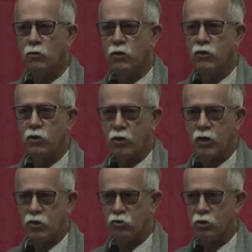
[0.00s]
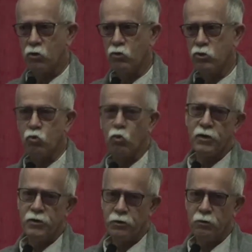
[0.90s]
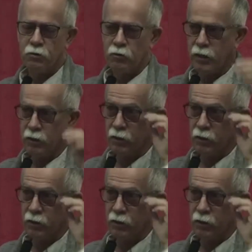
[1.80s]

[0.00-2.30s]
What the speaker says: that their country was weird, right?